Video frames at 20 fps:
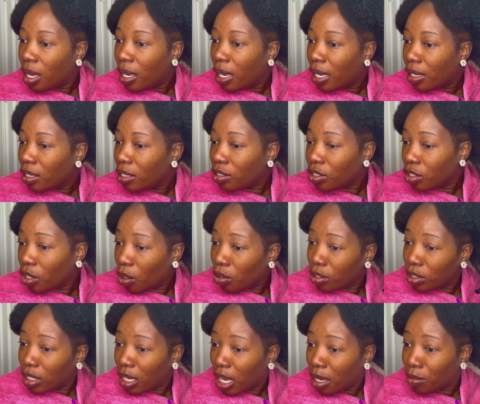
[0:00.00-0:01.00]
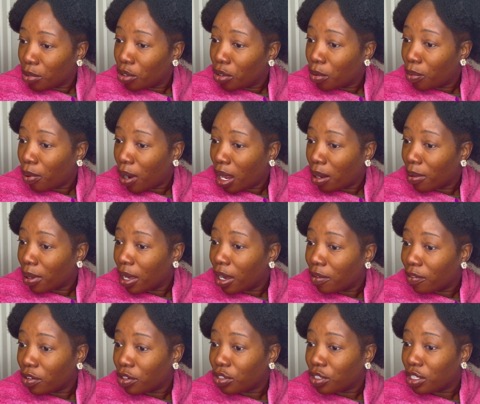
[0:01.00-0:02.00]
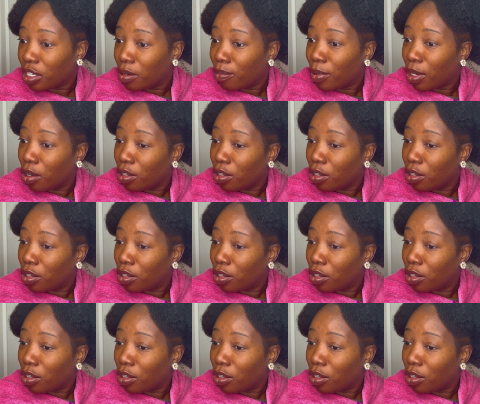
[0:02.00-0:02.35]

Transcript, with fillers: And this is the only time you'll probably ever see me